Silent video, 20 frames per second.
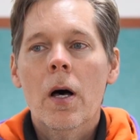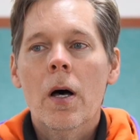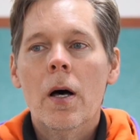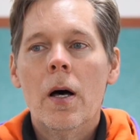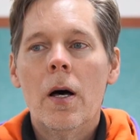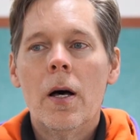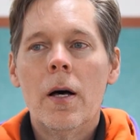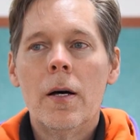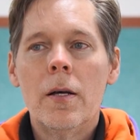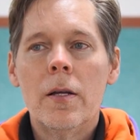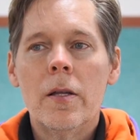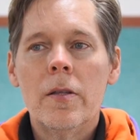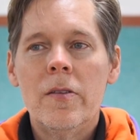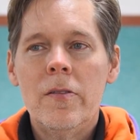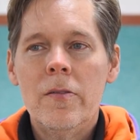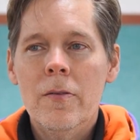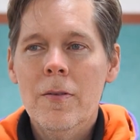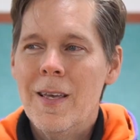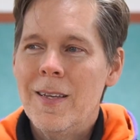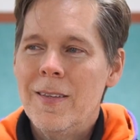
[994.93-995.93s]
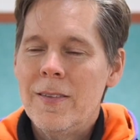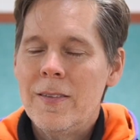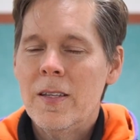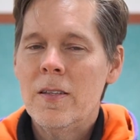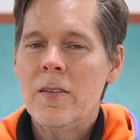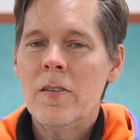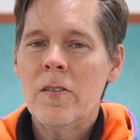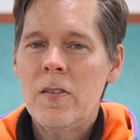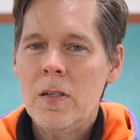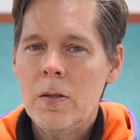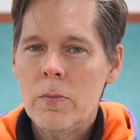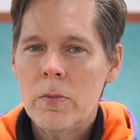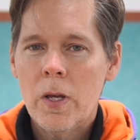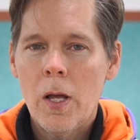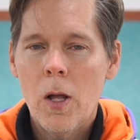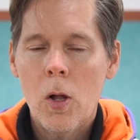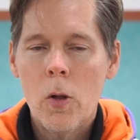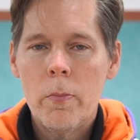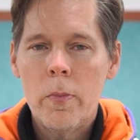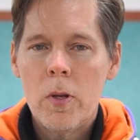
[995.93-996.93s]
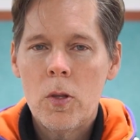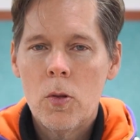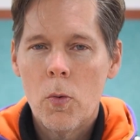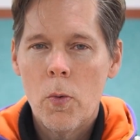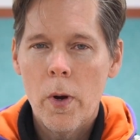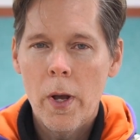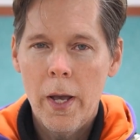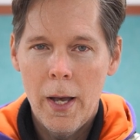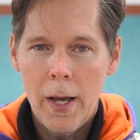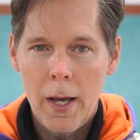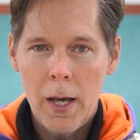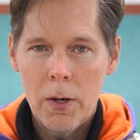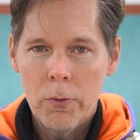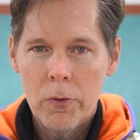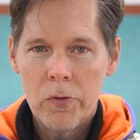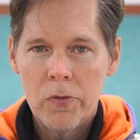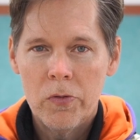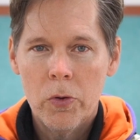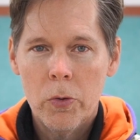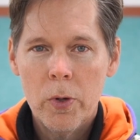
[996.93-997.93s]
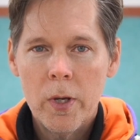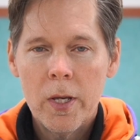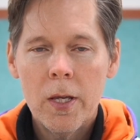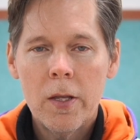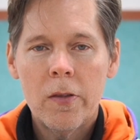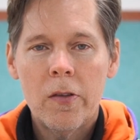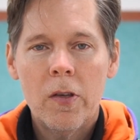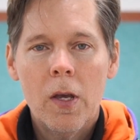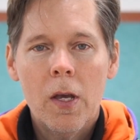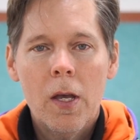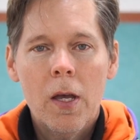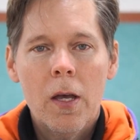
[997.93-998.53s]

uh, it didn't seem to help me the way I was doing it.